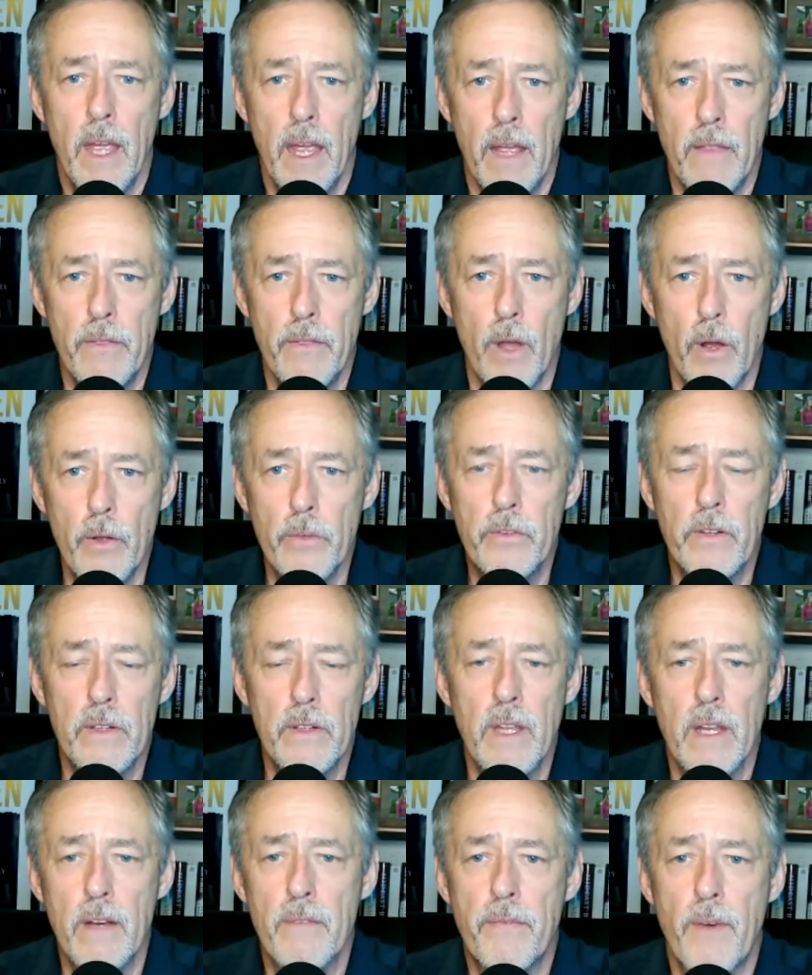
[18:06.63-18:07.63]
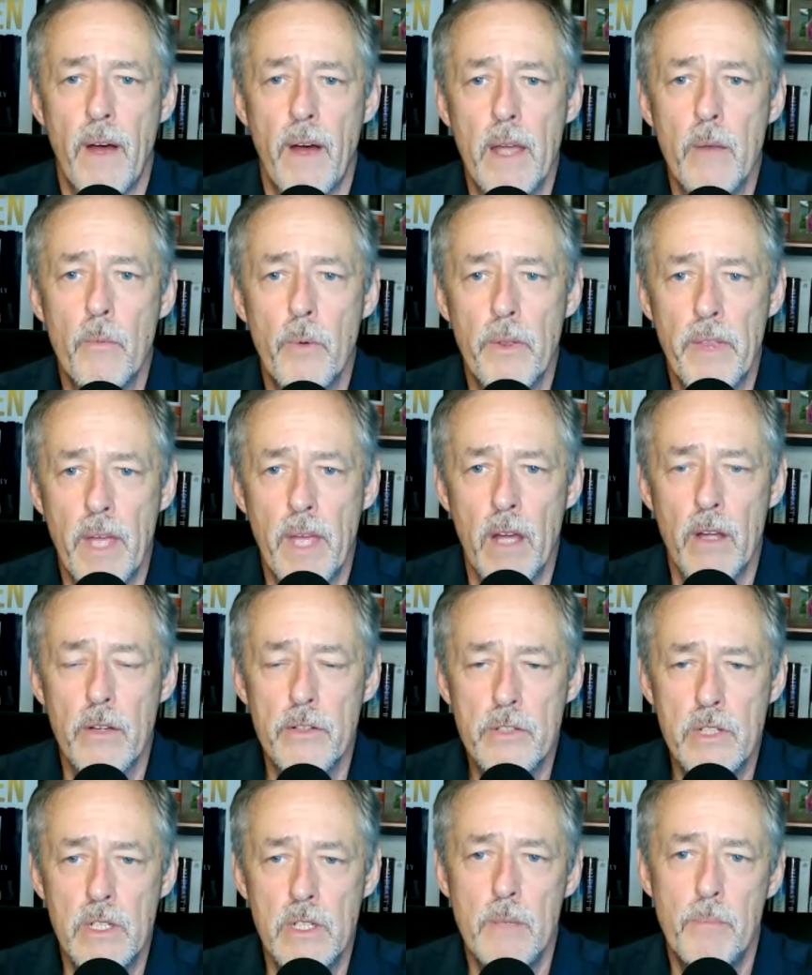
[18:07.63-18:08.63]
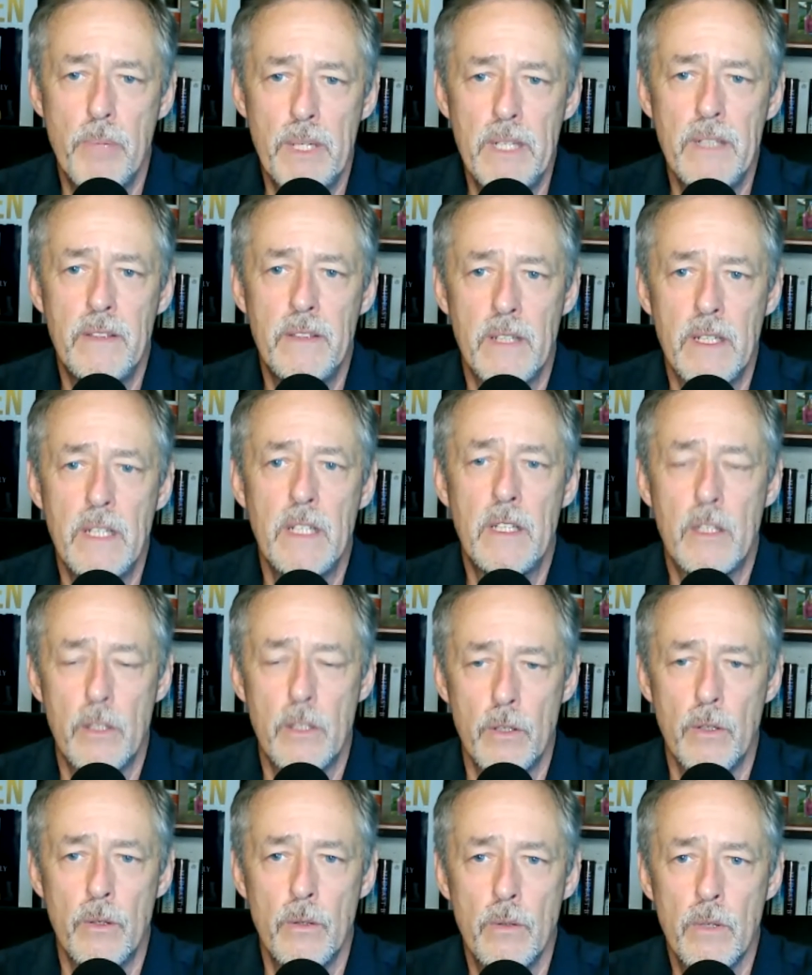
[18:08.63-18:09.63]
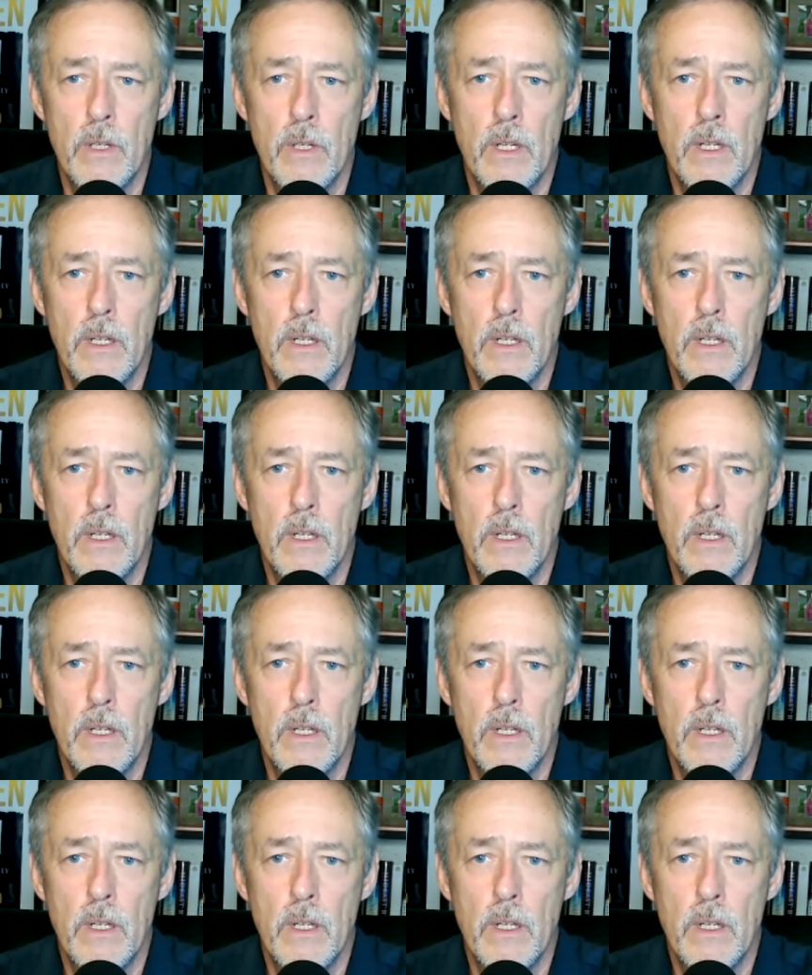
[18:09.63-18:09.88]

and those identifying with LGBTQ